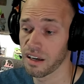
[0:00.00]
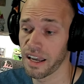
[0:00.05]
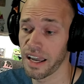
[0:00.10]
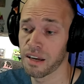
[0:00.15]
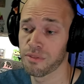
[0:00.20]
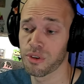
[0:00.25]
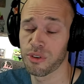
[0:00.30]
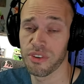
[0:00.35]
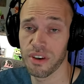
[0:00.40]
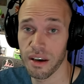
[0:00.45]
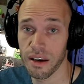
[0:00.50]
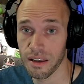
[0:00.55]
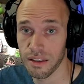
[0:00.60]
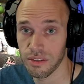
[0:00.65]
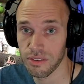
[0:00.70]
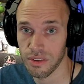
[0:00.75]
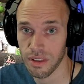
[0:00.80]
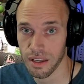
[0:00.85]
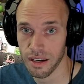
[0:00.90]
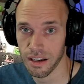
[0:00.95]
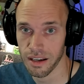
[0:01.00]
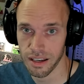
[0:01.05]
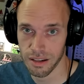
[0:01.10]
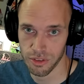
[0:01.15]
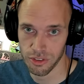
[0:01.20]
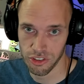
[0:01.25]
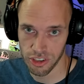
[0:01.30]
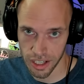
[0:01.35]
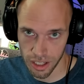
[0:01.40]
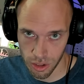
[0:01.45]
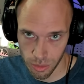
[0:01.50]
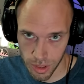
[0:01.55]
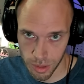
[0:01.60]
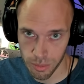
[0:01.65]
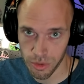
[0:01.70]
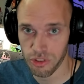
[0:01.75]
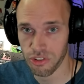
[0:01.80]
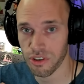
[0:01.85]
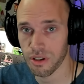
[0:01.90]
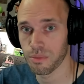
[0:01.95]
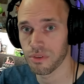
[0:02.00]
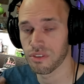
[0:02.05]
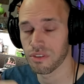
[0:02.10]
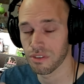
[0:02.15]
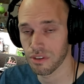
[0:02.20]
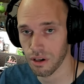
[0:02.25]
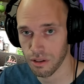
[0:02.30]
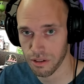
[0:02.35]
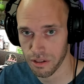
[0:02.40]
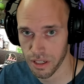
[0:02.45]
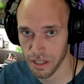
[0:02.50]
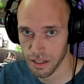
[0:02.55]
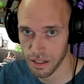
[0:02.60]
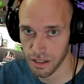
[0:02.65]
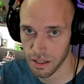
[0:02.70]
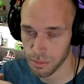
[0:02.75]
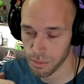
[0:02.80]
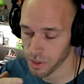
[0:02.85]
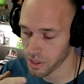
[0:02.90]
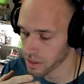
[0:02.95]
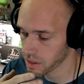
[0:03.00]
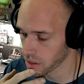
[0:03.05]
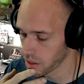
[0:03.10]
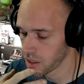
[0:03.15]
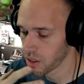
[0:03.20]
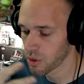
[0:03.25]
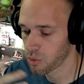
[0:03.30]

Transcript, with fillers: advertise that I have a channel membership. It's $1.99 a month.